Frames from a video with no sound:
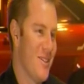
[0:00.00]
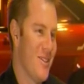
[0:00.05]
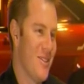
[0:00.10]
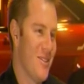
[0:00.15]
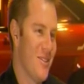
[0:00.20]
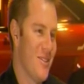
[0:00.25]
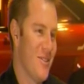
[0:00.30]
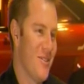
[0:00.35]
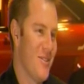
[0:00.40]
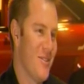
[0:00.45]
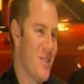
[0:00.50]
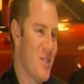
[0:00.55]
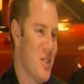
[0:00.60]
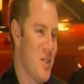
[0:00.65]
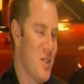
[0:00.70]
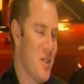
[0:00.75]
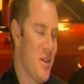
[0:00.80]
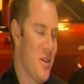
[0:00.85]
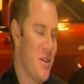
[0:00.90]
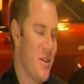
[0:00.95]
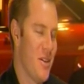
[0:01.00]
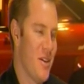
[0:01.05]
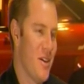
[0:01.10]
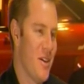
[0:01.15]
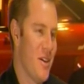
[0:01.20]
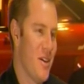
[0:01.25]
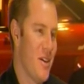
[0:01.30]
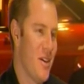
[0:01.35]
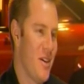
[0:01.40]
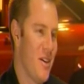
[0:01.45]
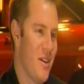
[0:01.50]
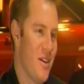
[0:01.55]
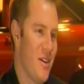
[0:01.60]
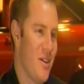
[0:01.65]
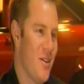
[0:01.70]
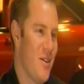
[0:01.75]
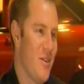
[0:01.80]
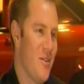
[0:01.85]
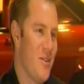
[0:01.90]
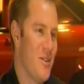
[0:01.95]
You know, still,
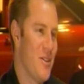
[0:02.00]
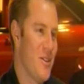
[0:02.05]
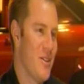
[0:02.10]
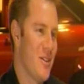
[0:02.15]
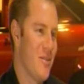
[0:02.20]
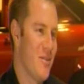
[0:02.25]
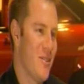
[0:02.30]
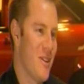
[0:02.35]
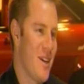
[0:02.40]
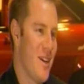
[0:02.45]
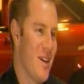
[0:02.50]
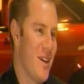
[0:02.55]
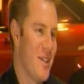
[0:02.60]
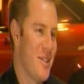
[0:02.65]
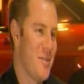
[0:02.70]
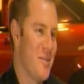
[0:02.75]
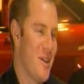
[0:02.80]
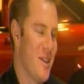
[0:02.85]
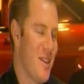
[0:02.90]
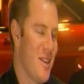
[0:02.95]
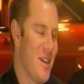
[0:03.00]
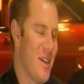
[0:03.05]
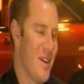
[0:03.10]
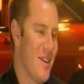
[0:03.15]
you're always looking for that next big